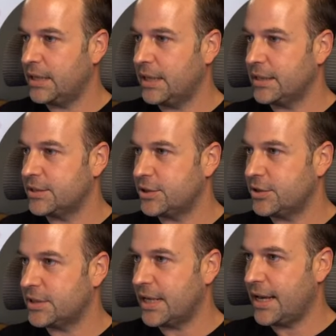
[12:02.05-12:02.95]
Let's
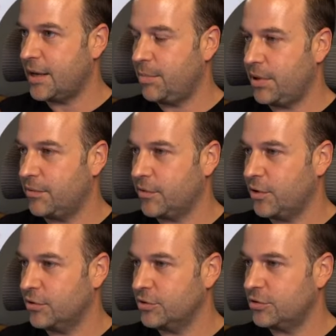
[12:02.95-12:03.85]
just add a bit of
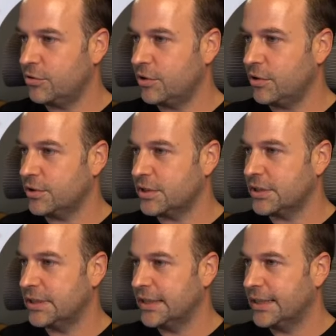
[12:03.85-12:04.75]
contrast